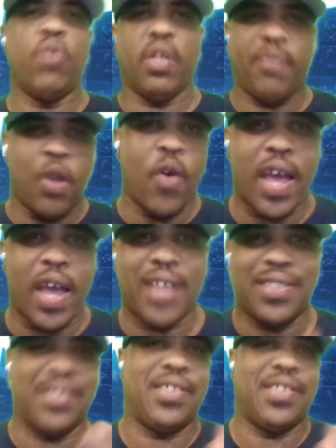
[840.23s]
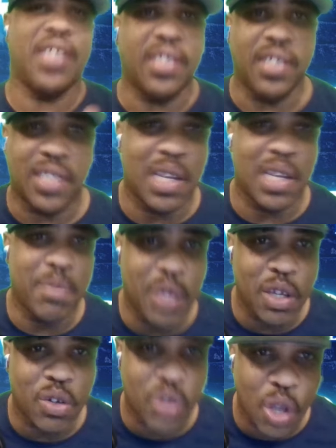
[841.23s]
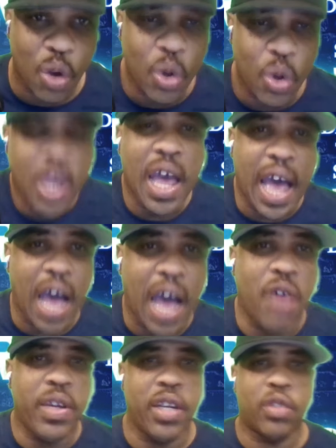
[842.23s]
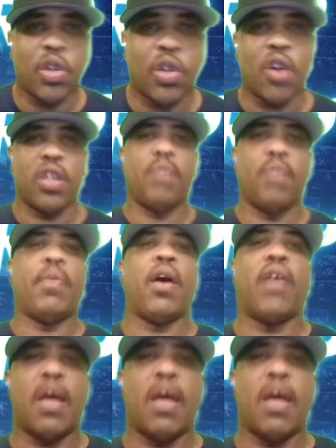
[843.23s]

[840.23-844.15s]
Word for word: If your ass is 60 something years old out here talking about I'm a